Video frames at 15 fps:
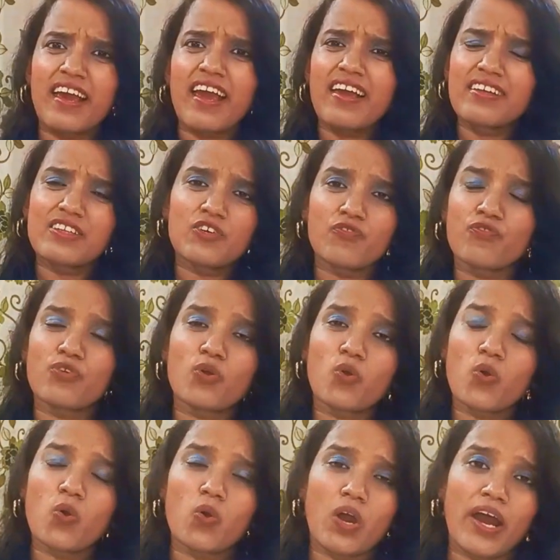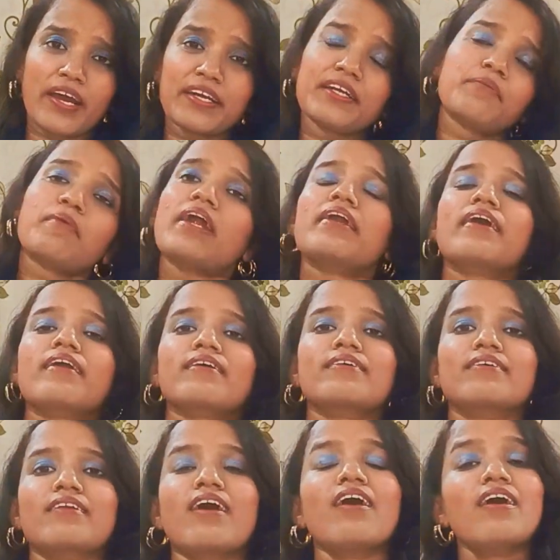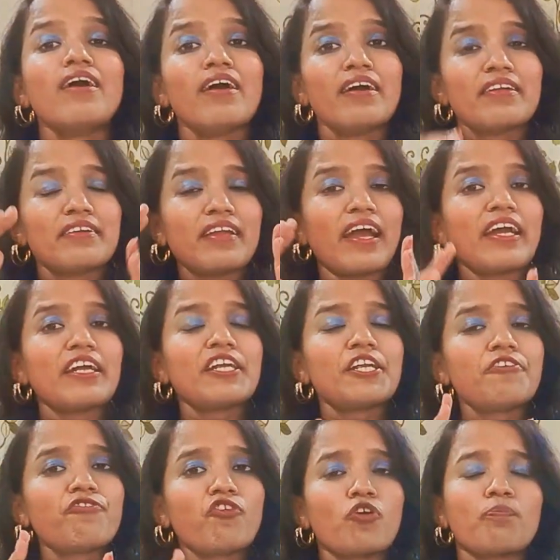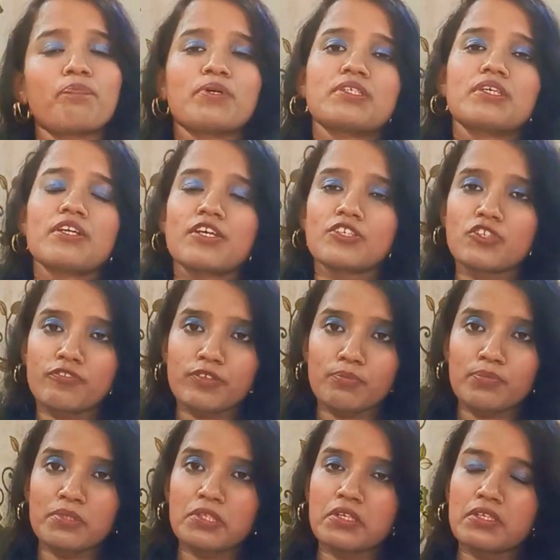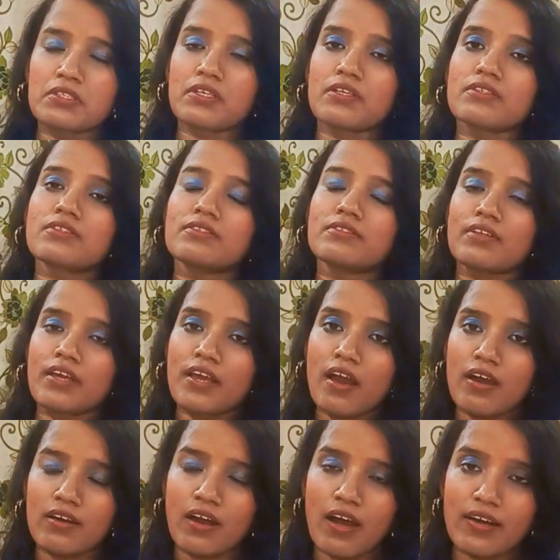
Yeah, the flow high demand are because 94% of the businesses, they are